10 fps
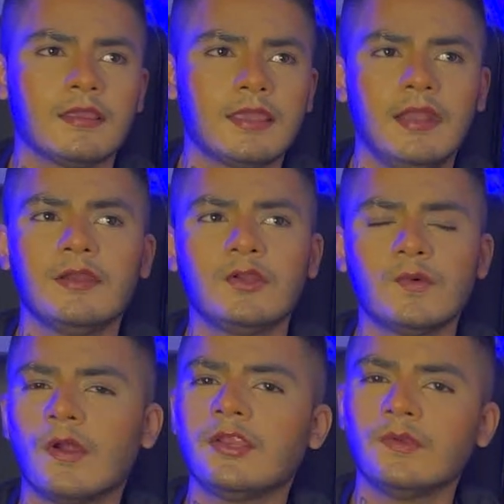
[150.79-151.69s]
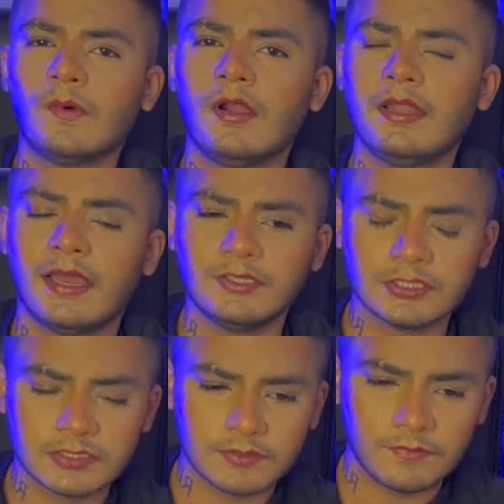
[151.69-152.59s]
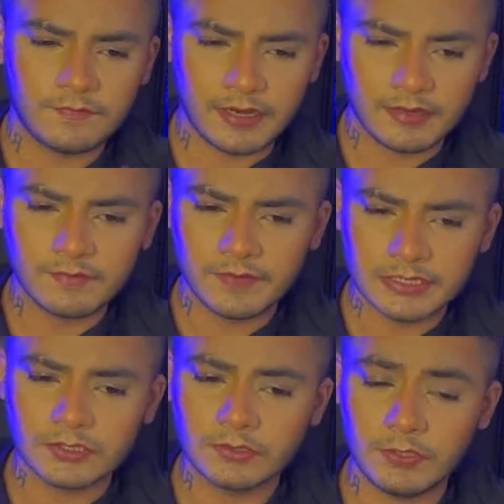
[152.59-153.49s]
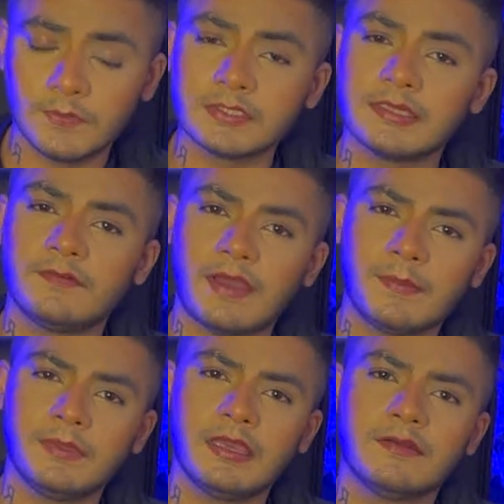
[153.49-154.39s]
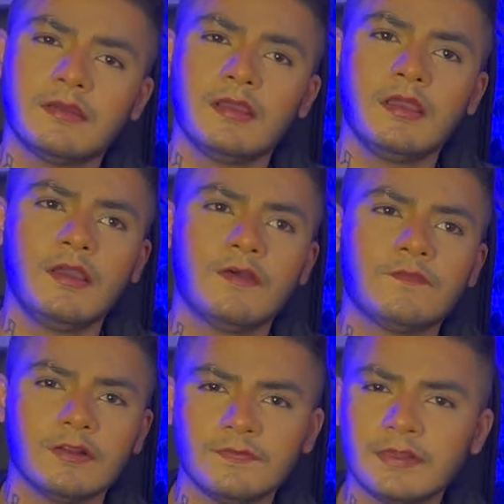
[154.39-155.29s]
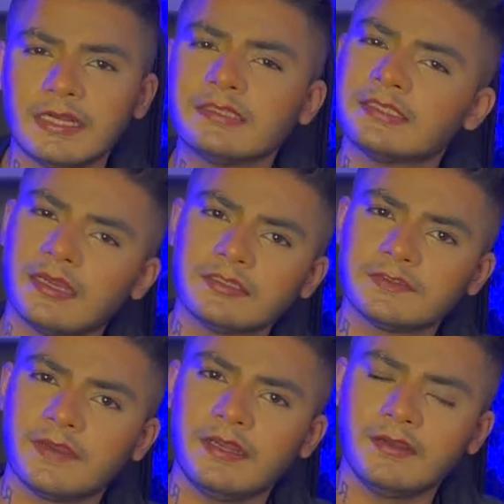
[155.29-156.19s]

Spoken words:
getting to what you want and just finding ways to keep yourself happy and fulfilled and satisfied.